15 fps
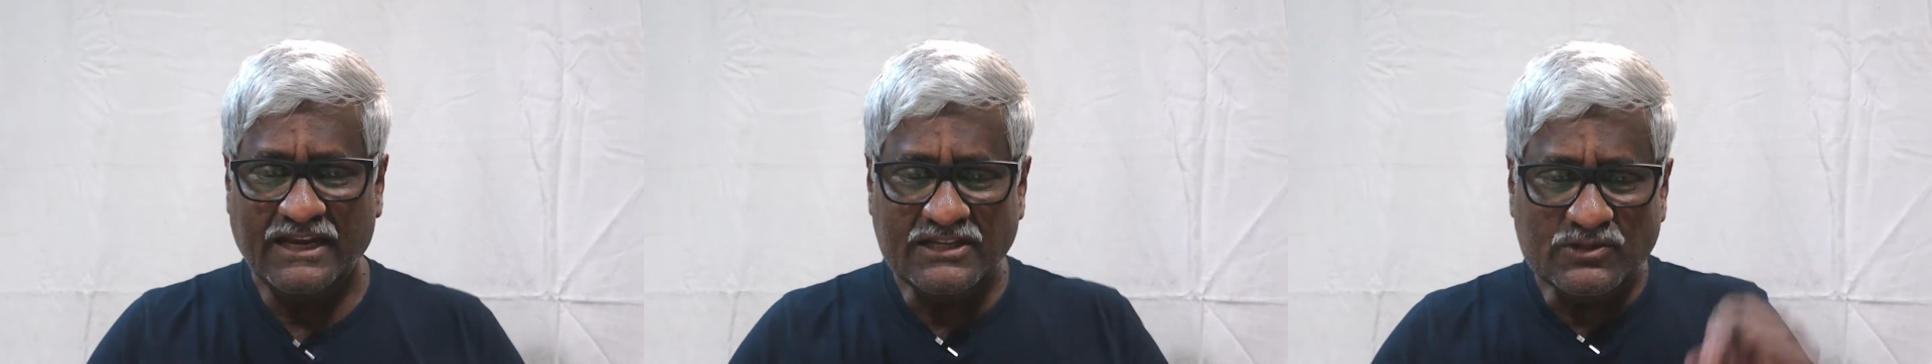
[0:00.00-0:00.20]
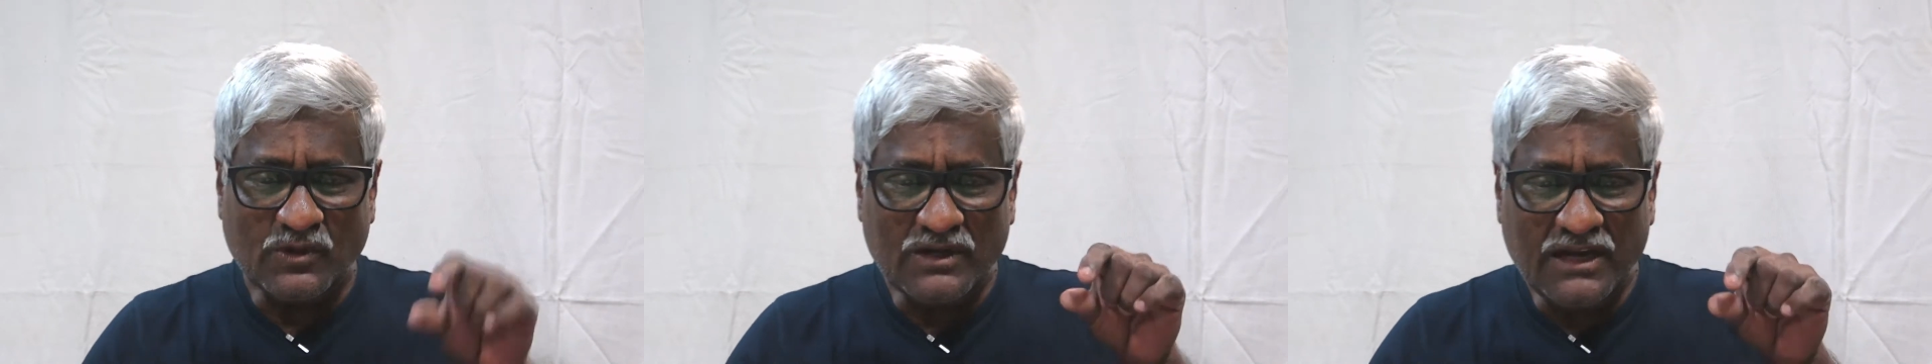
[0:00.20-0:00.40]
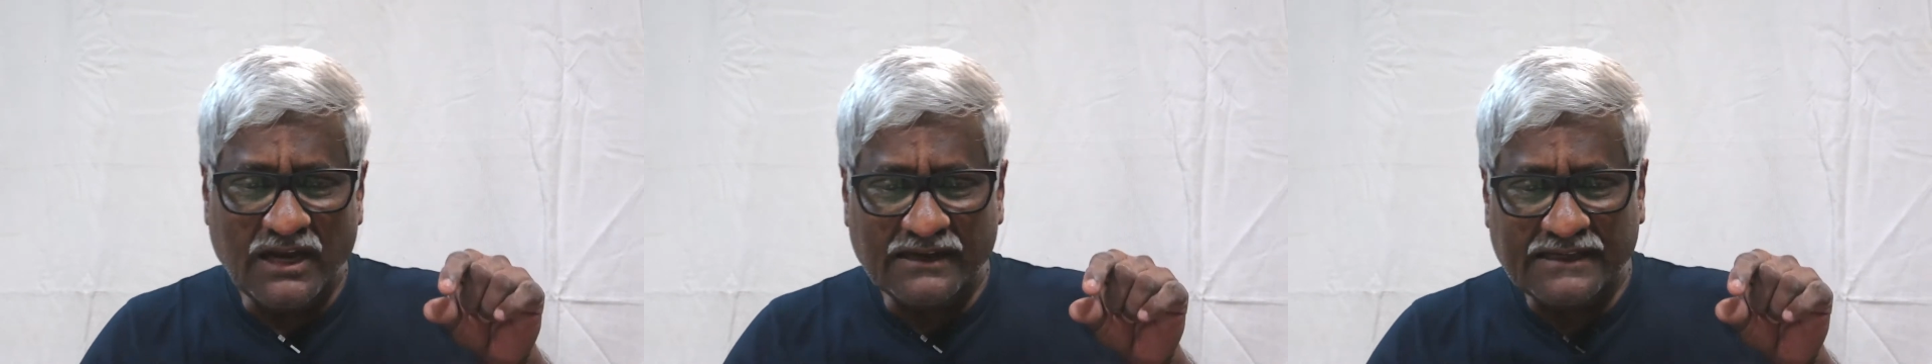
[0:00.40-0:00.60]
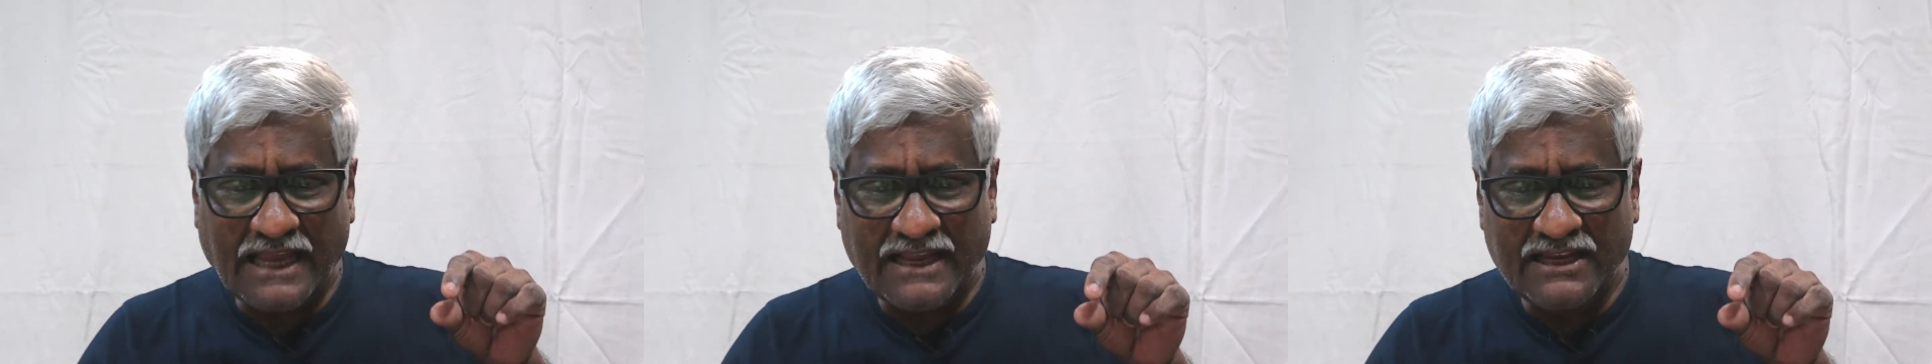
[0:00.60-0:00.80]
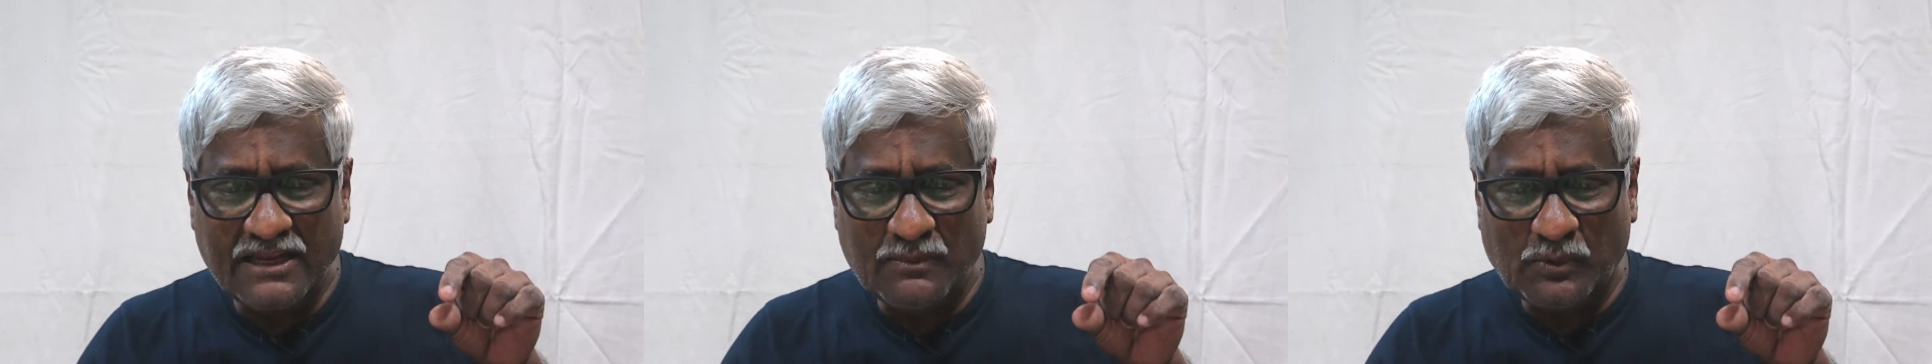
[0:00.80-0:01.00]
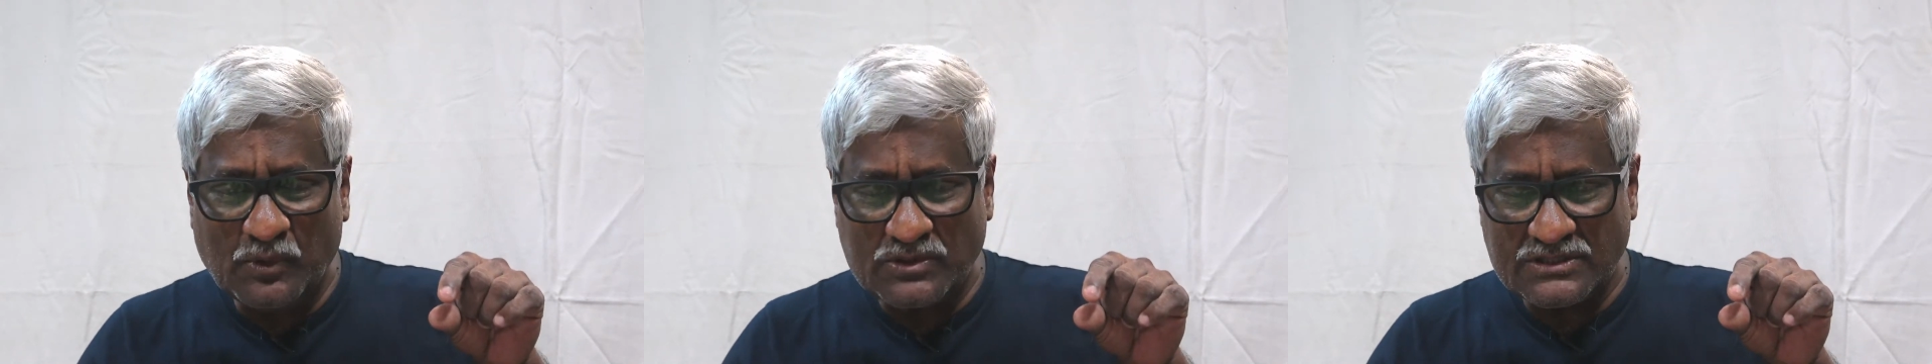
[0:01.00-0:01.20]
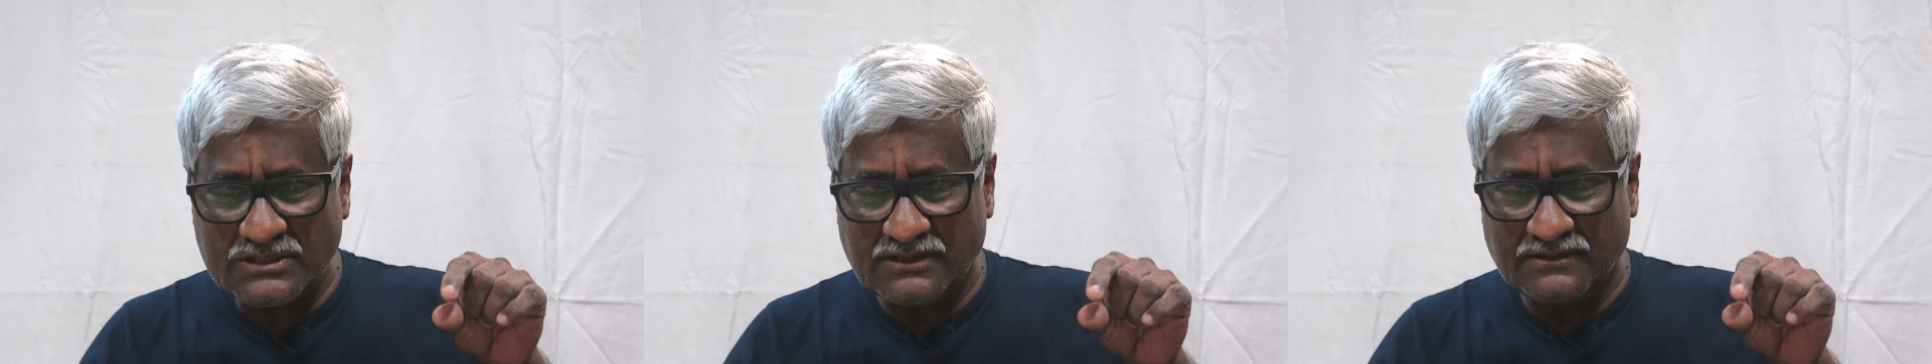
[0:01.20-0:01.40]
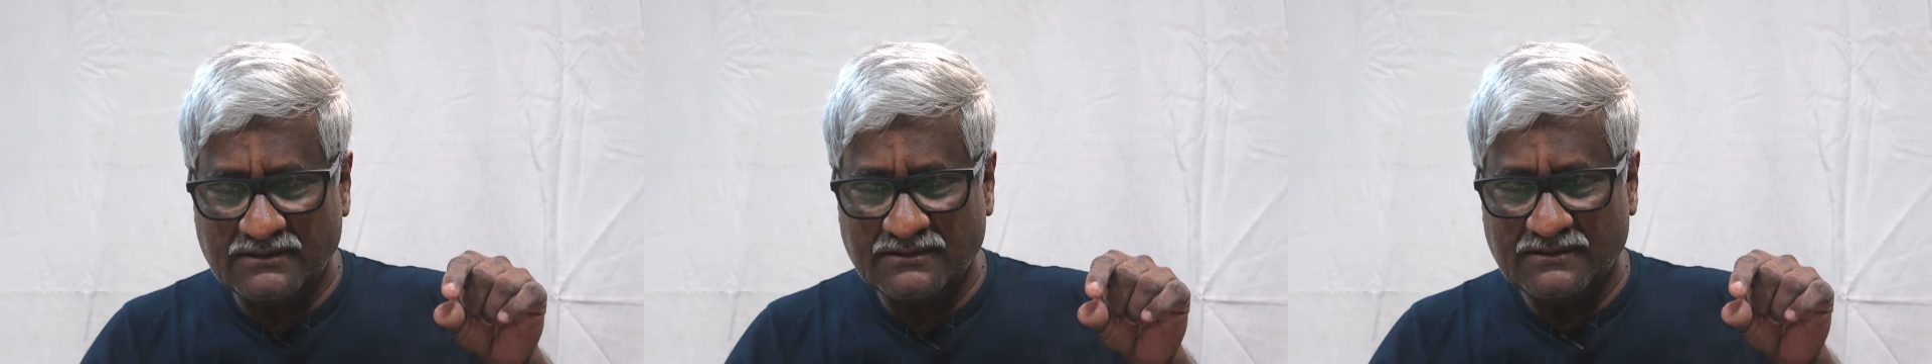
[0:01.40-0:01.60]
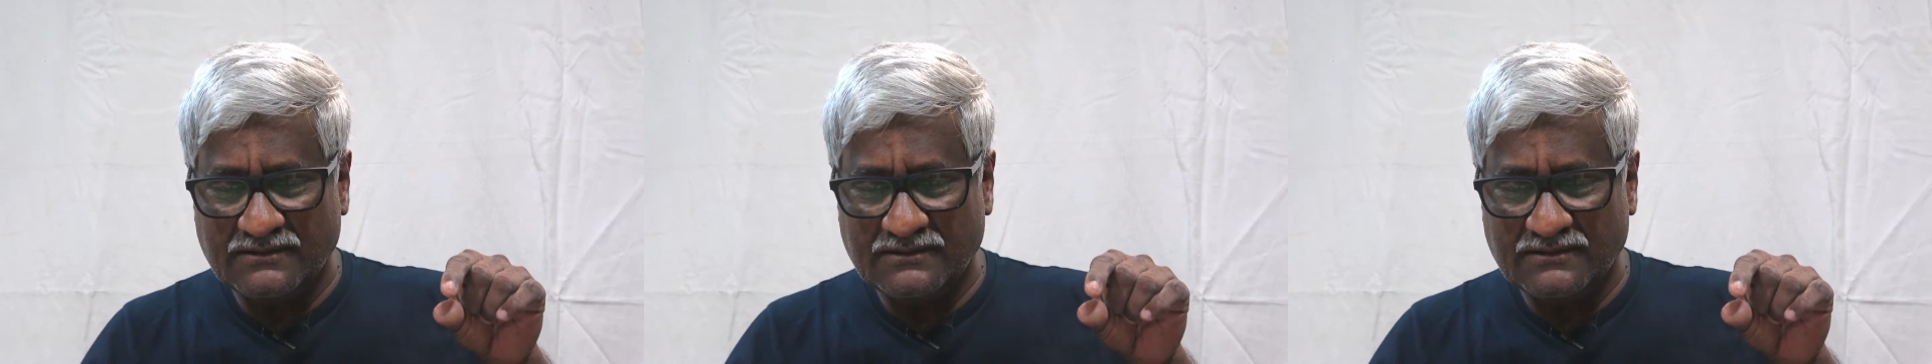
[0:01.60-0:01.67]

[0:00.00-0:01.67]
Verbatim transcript: is only a tiny portion